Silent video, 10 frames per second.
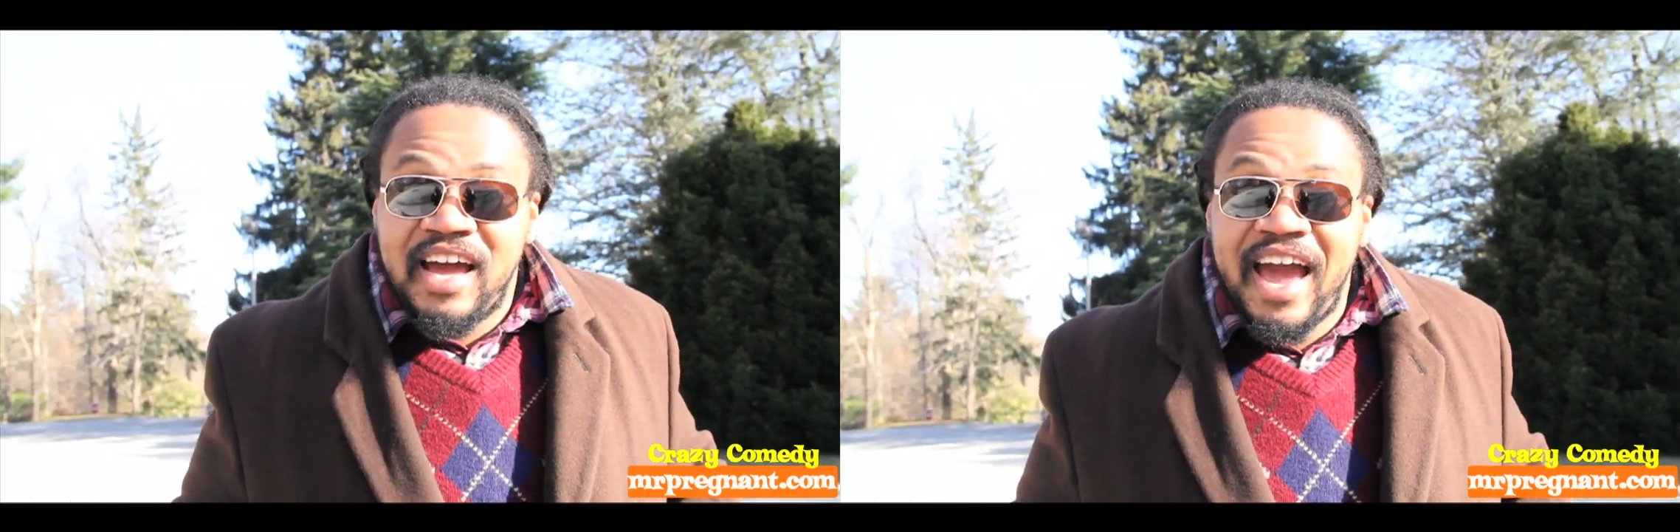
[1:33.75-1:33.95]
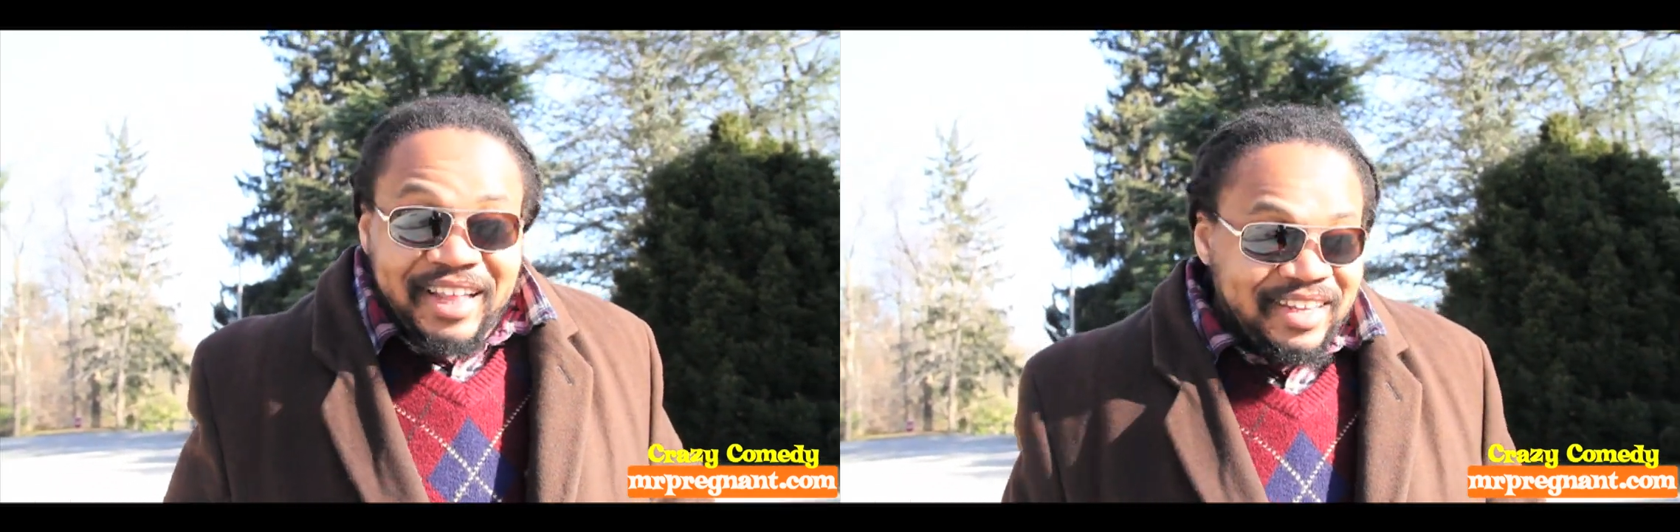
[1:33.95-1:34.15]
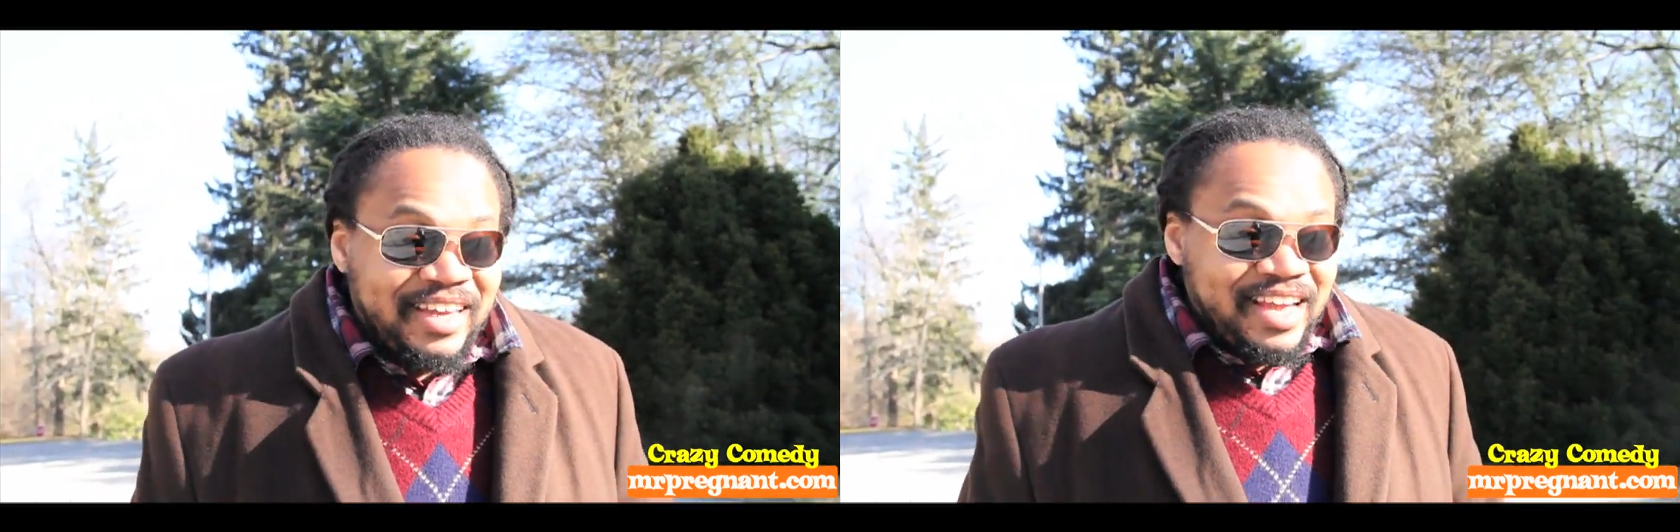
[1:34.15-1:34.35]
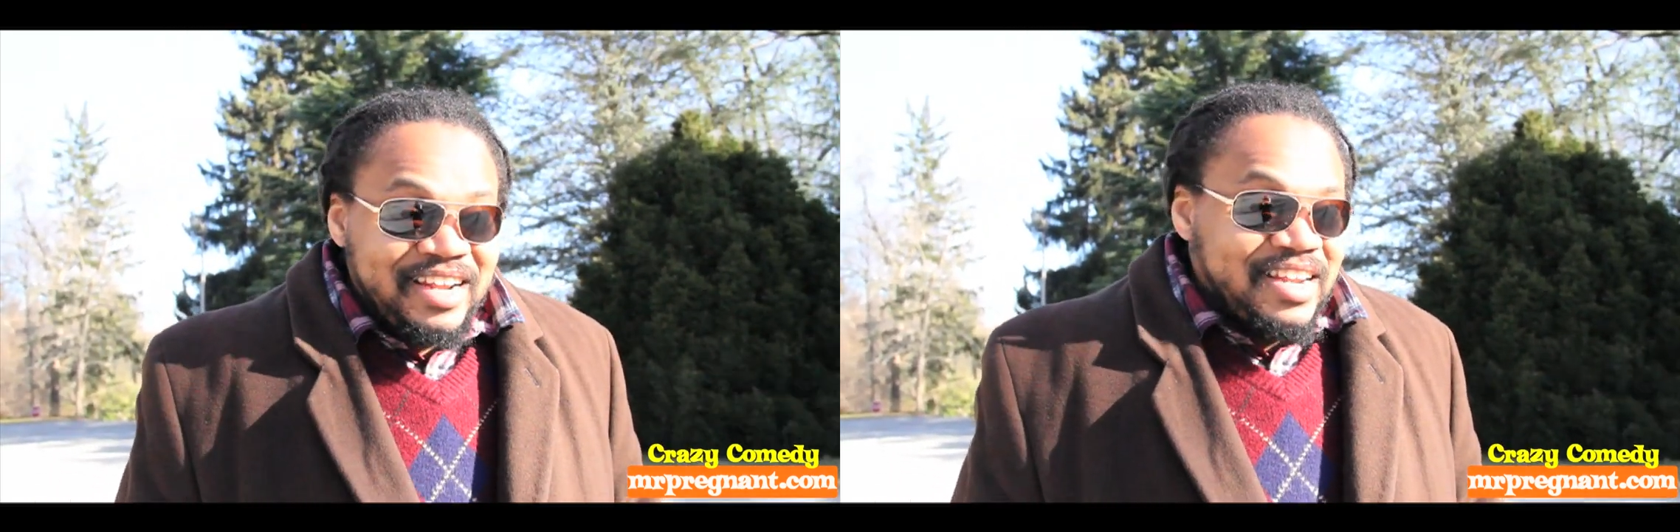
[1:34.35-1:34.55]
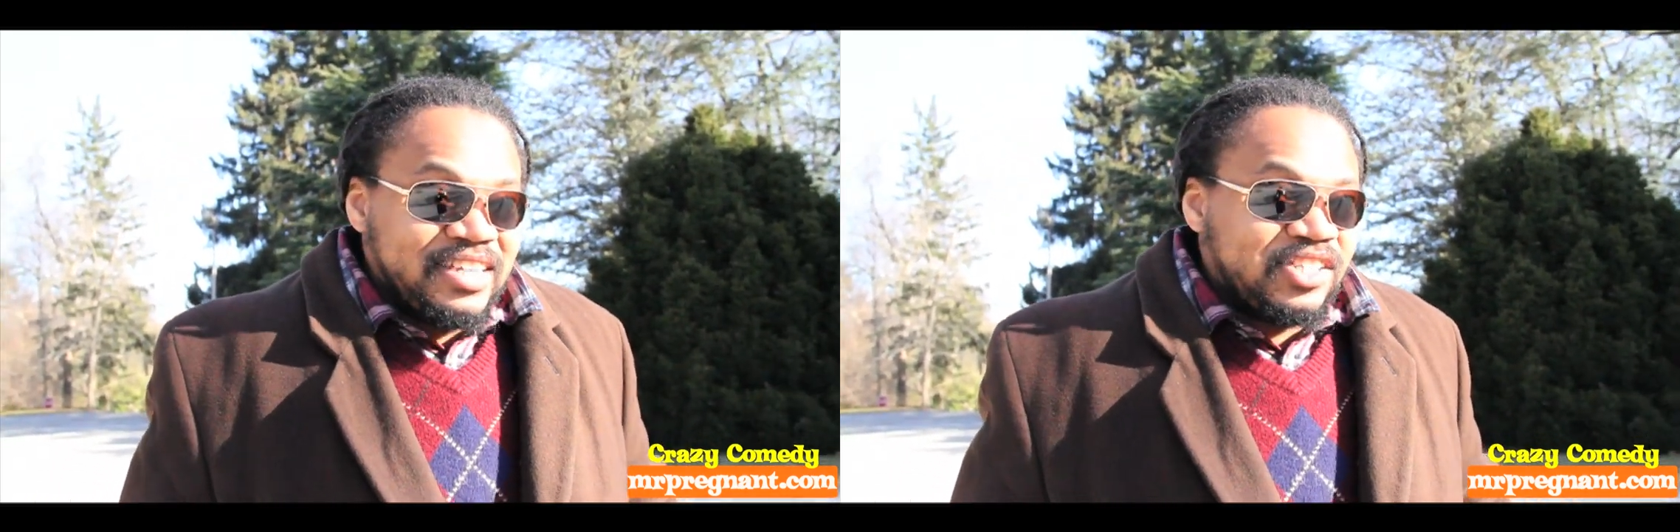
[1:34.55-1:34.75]
had to get
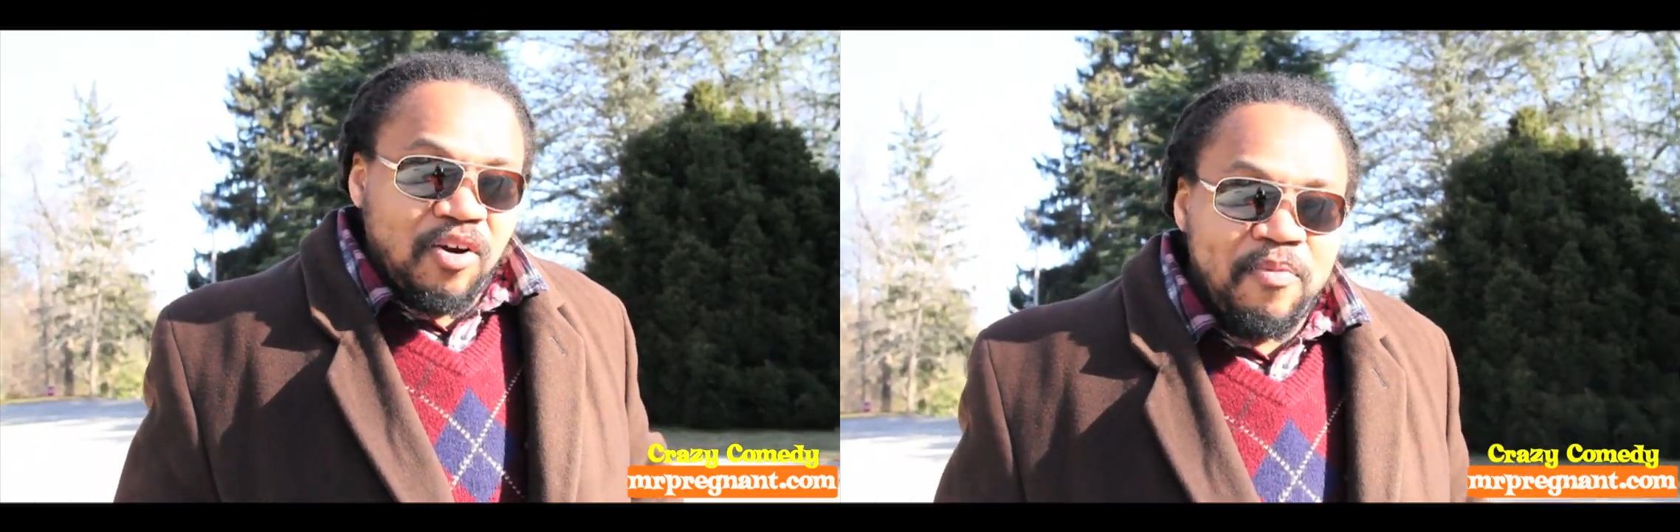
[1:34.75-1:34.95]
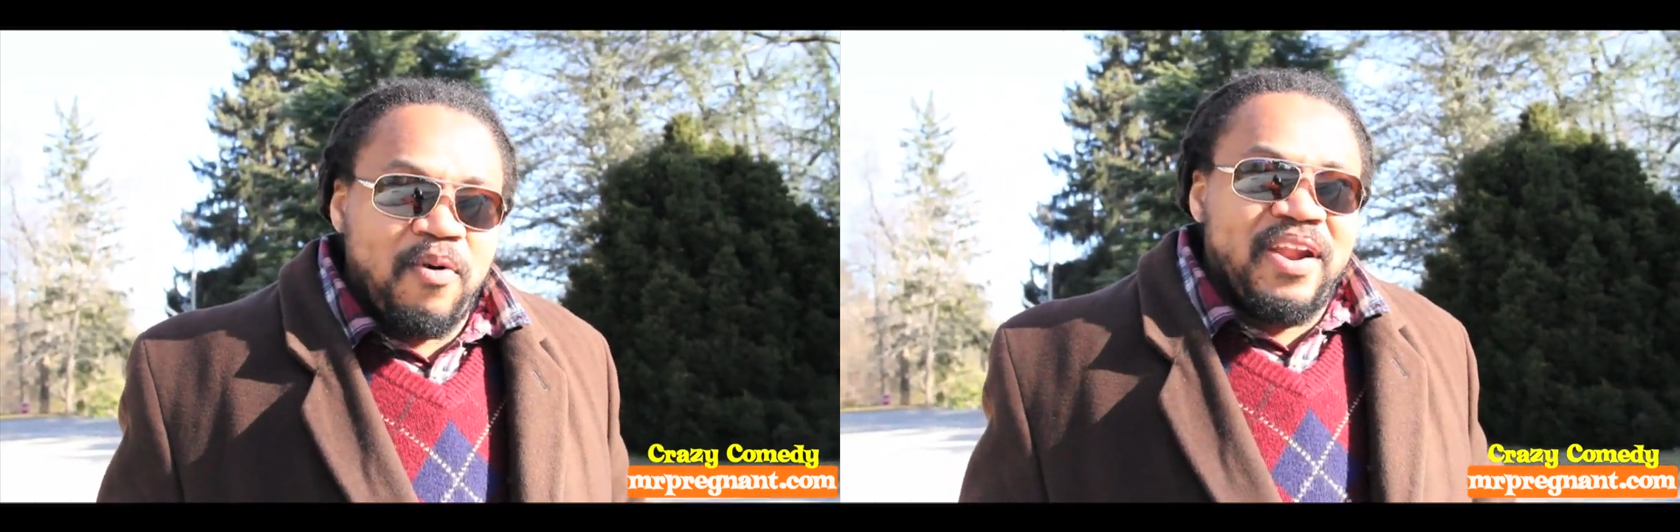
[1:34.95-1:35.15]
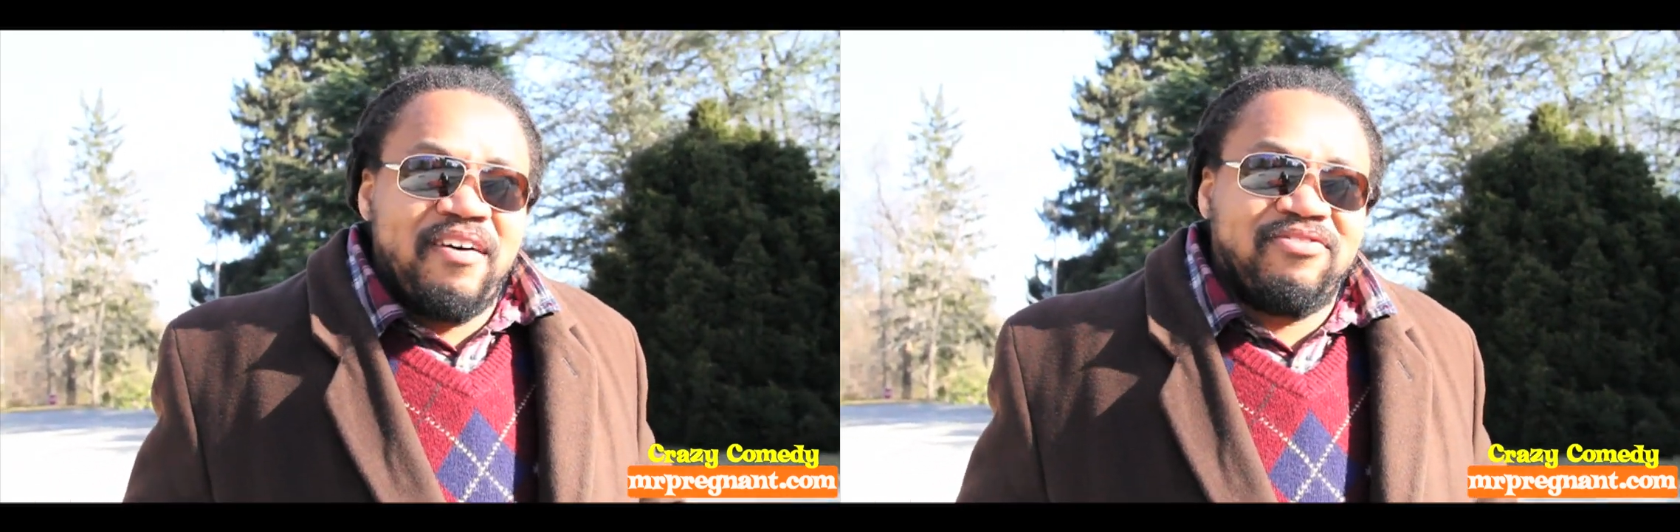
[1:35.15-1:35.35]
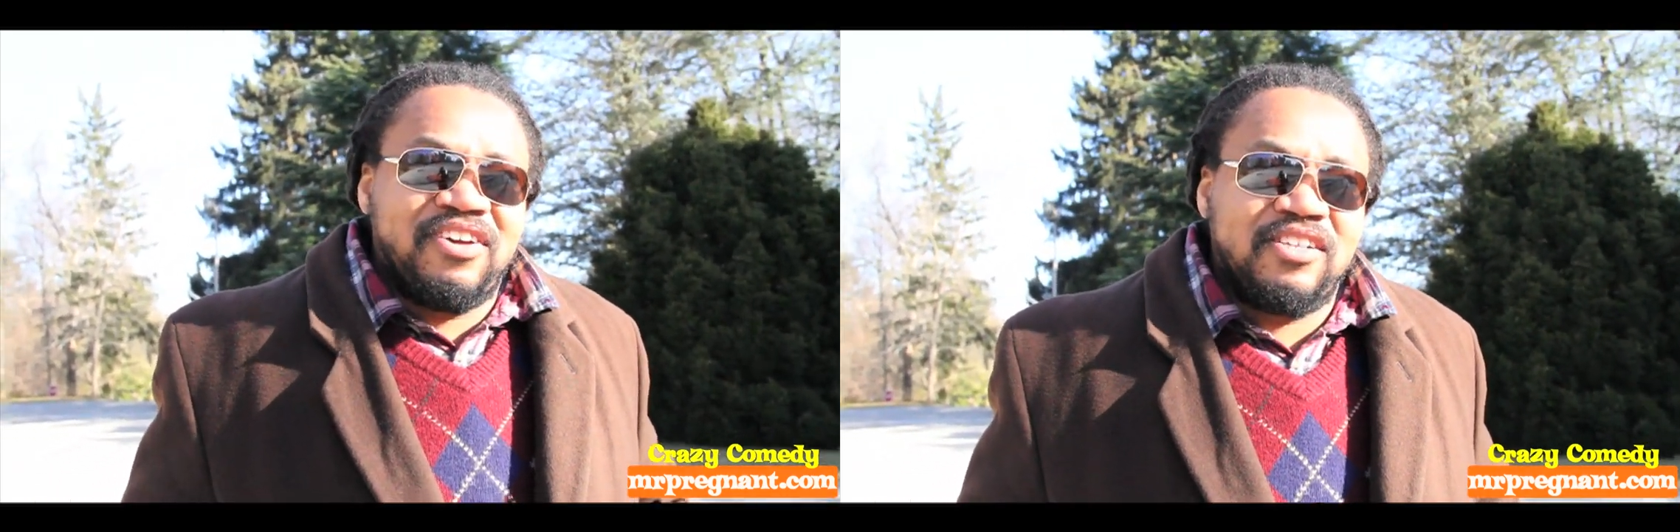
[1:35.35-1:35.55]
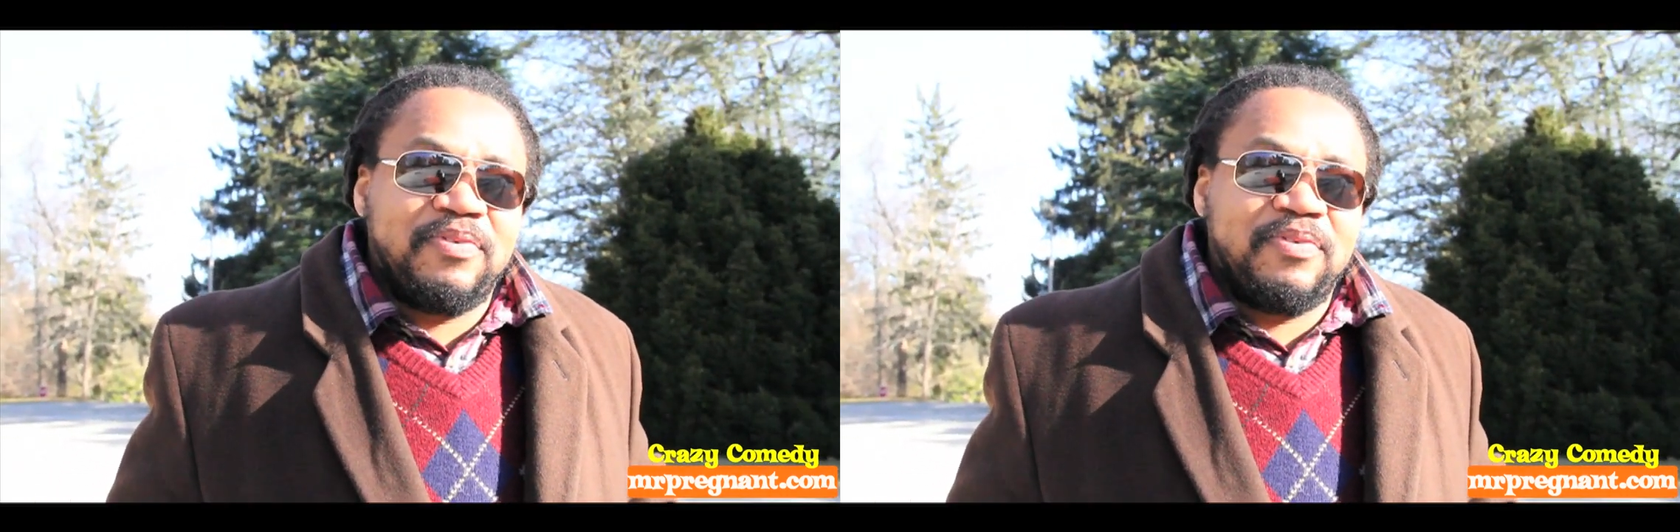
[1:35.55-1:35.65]
in there somehow and have sex,